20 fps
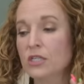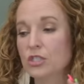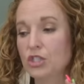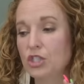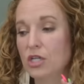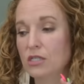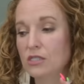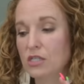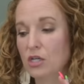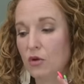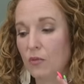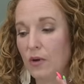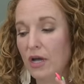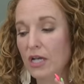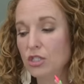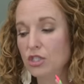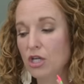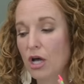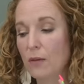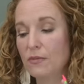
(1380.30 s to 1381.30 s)
She does a
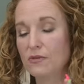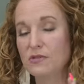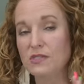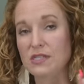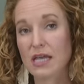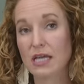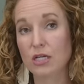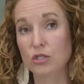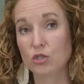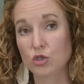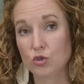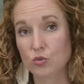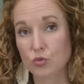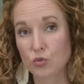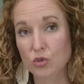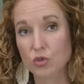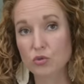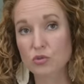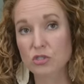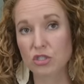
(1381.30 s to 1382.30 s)
great job of staying
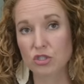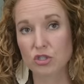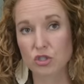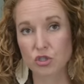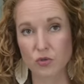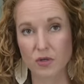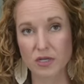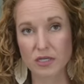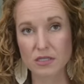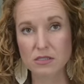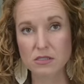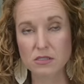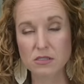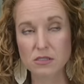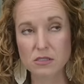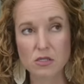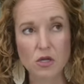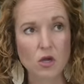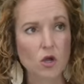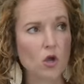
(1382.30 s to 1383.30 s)
true to
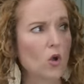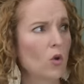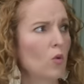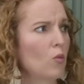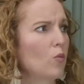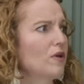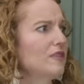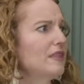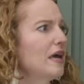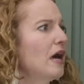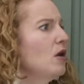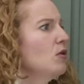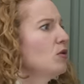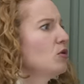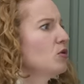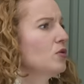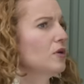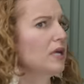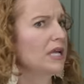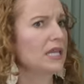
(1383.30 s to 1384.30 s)
trends without
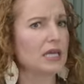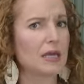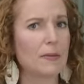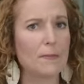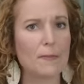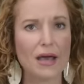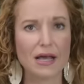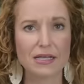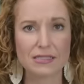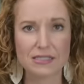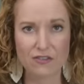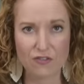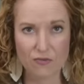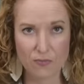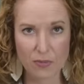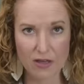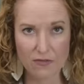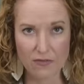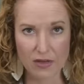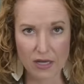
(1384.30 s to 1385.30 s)
creating a massive
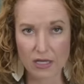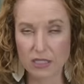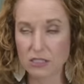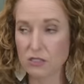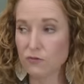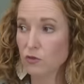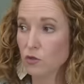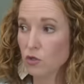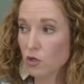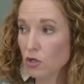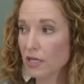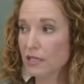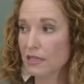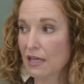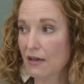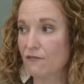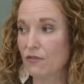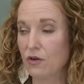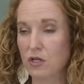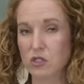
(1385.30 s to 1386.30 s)
pivot. Because if you look at
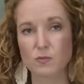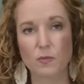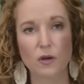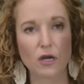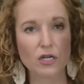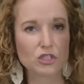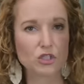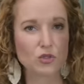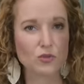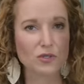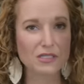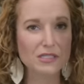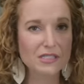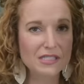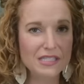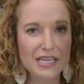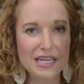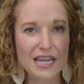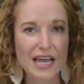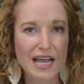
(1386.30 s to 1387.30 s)
that first box, you can
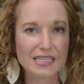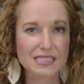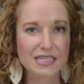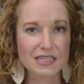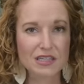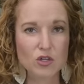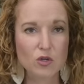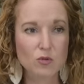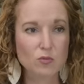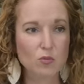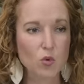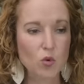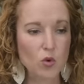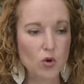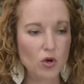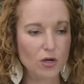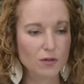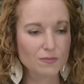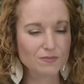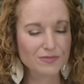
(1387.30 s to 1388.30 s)
see it has a little
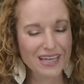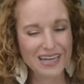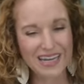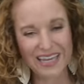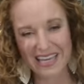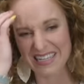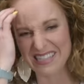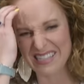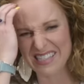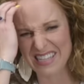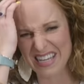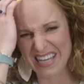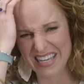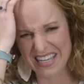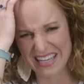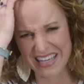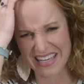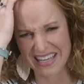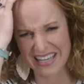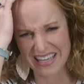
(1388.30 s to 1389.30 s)
more, not
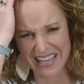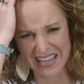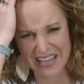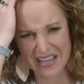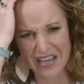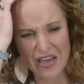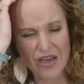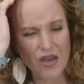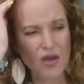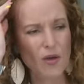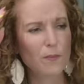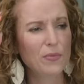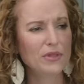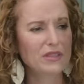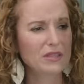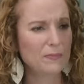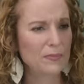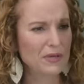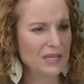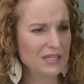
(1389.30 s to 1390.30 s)
antiquing,
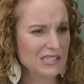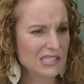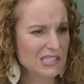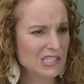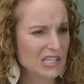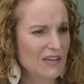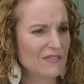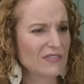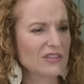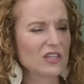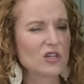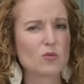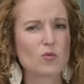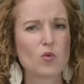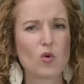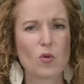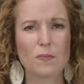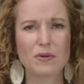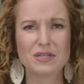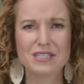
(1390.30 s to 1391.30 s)
but the pieces have a little
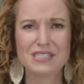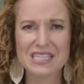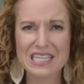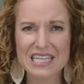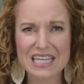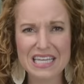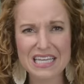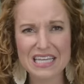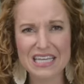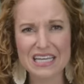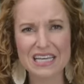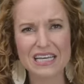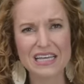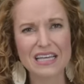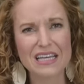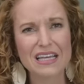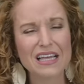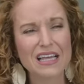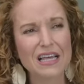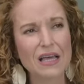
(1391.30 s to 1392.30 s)
more
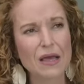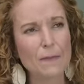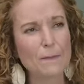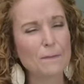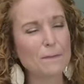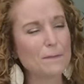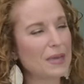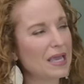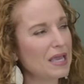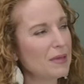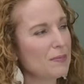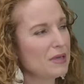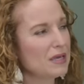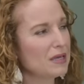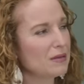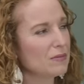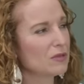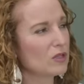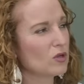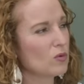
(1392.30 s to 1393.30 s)
patina,
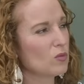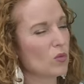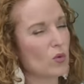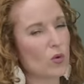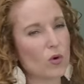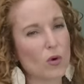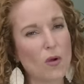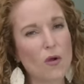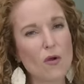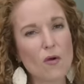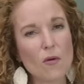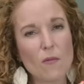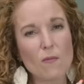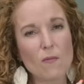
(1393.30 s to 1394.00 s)
maybe a little more